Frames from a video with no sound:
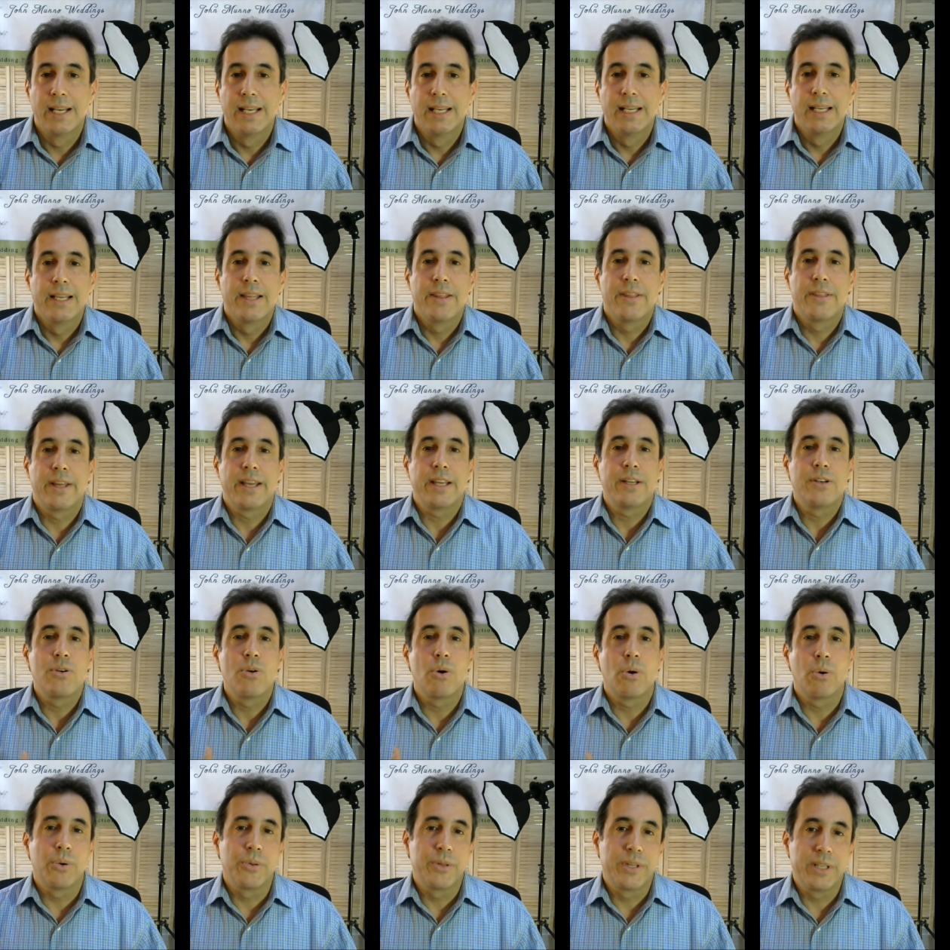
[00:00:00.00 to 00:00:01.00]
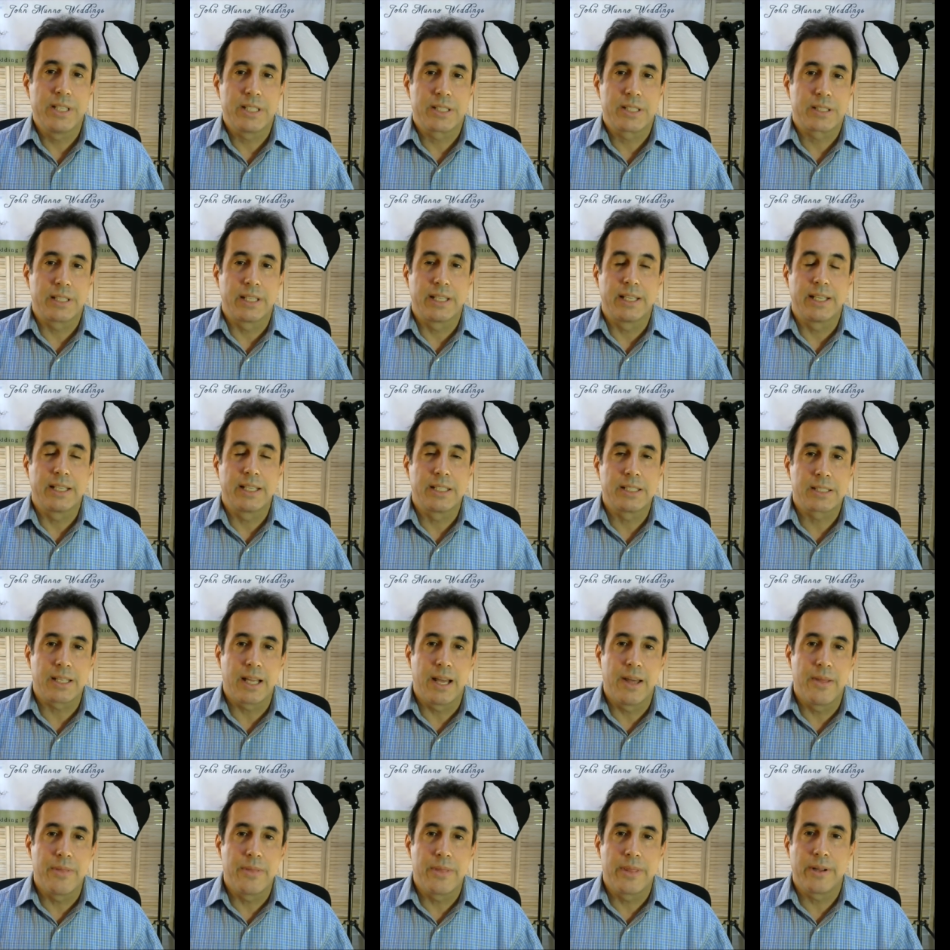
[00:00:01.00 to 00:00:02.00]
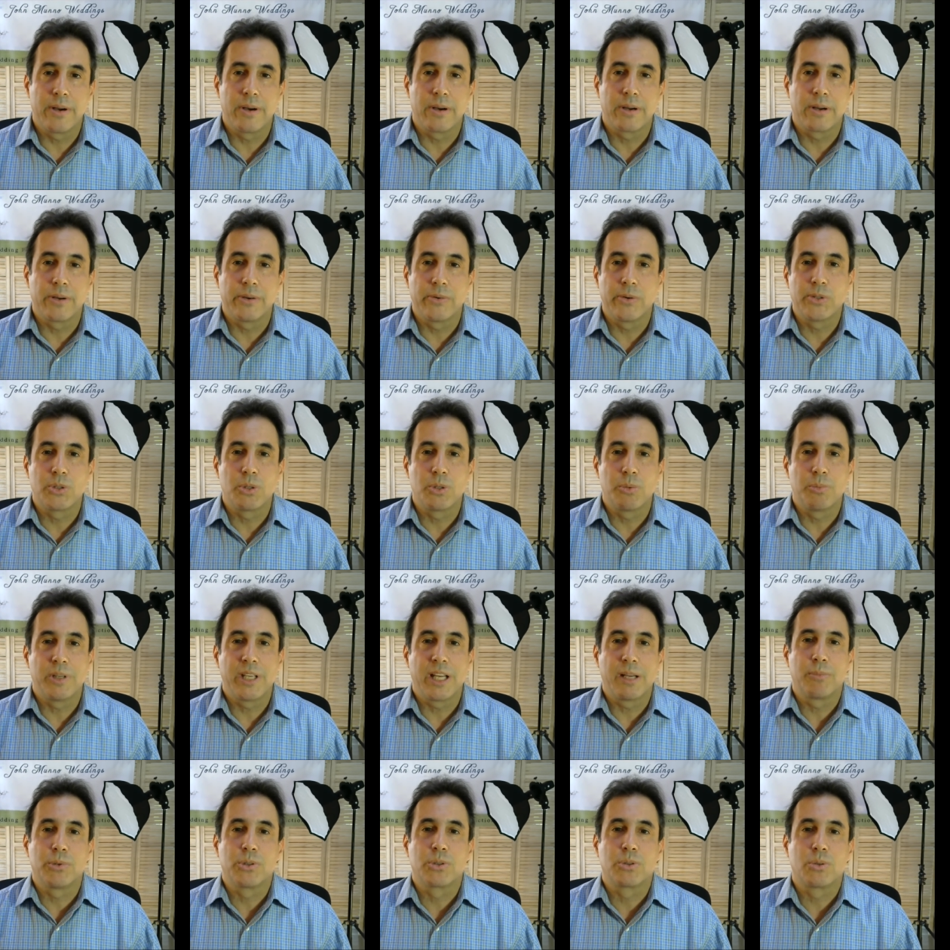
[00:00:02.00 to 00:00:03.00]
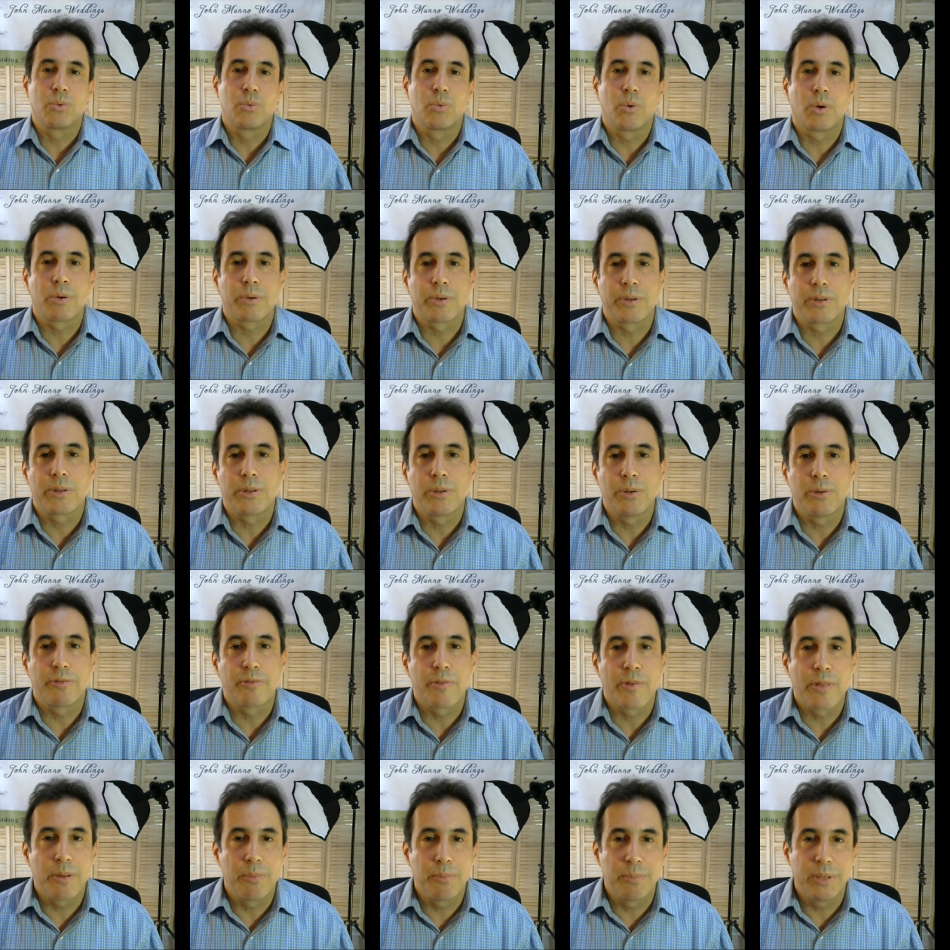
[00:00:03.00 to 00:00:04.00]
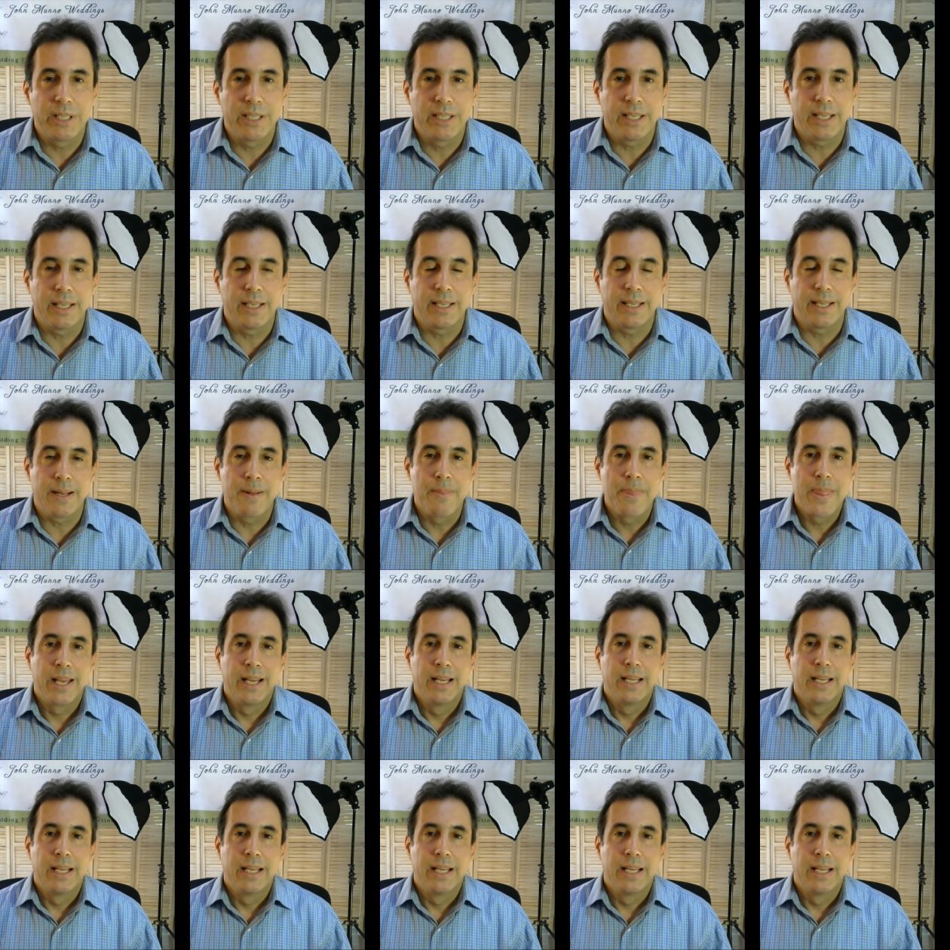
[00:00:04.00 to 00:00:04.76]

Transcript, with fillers: they know these things and they're going to be able to work with you from the beginning